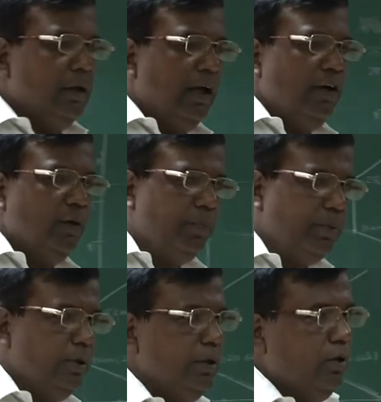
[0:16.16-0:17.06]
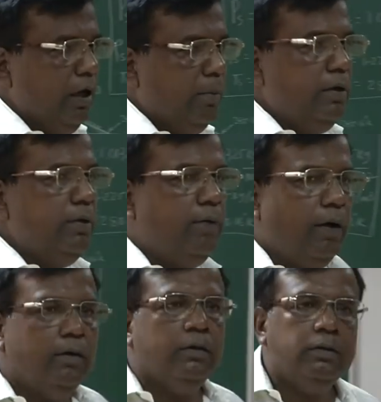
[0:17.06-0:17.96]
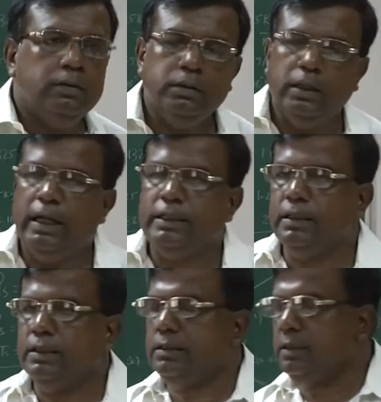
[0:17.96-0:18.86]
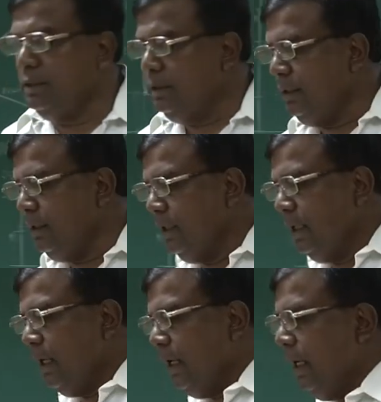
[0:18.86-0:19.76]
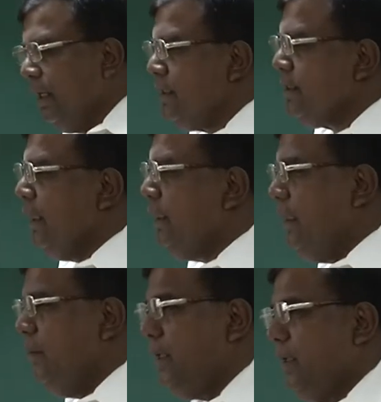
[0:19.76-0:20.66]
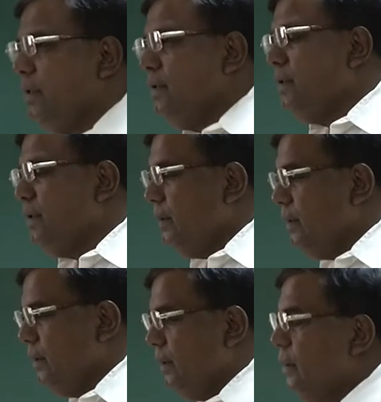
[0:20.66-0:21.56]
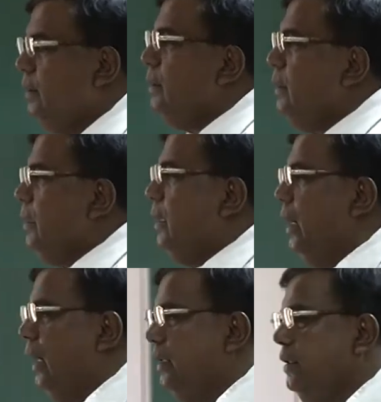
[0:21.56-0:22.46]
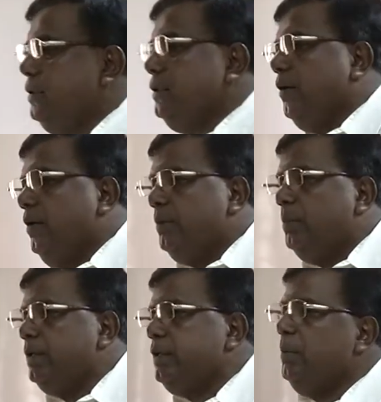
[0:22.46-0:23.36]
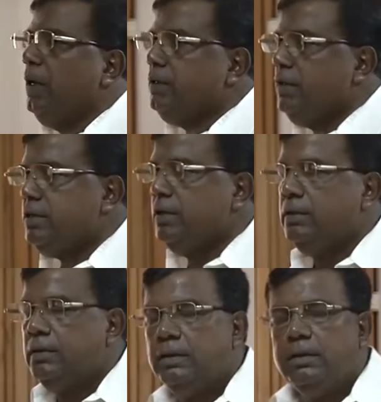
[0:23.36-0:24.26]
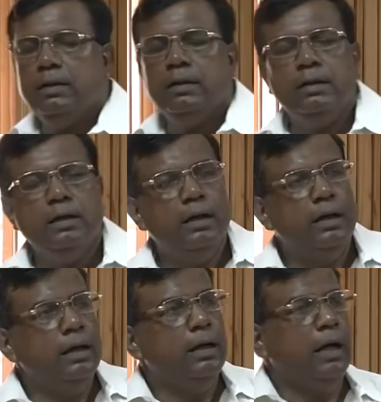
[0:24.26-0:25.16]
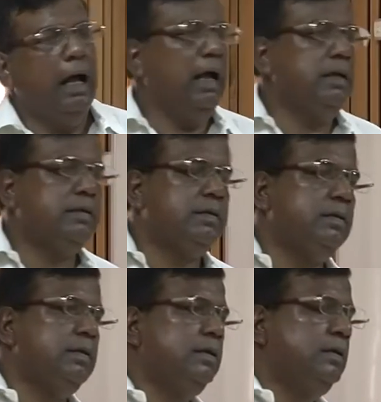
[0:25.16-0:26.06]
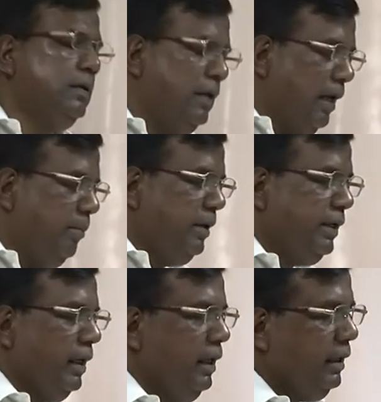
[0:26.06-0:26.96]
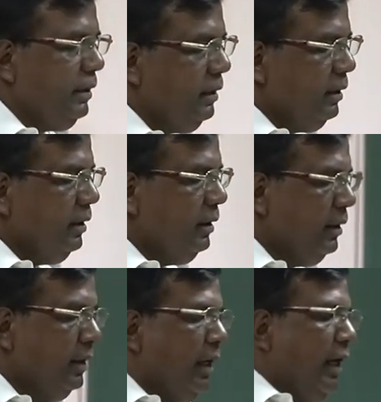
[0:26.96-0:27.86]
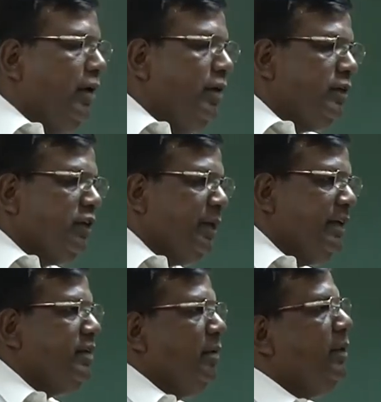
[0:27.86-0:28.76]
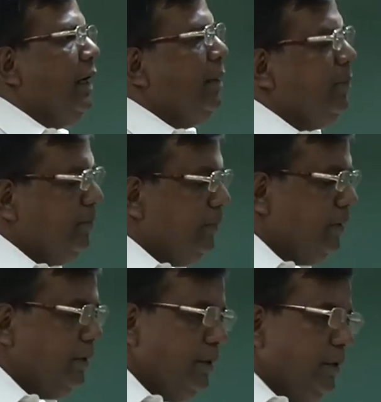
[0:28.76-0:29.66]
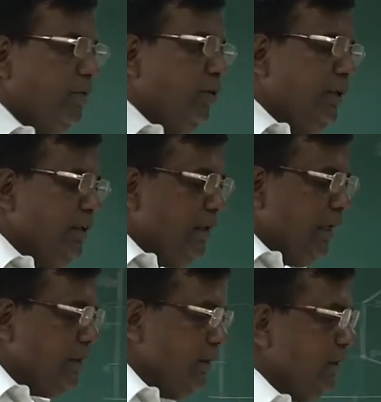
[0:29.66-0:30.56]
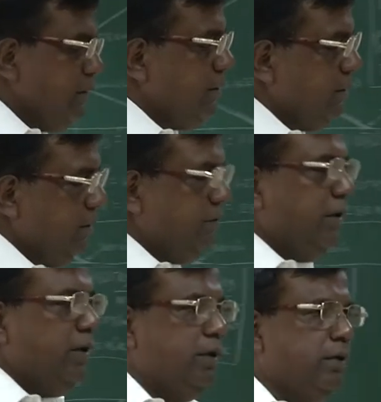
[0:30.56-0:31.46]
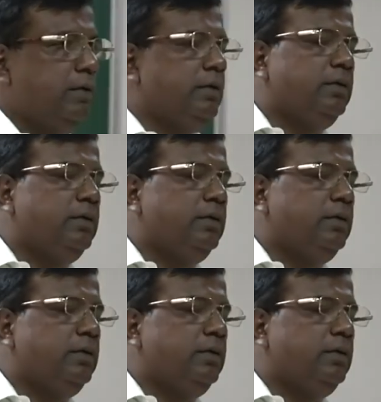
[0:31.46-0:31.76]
I hope you are able to follow the lectures. I understand the limitations, and this is our Mann Ki Baat session. As I am being telling, I also spent some time with these lectures, these videos,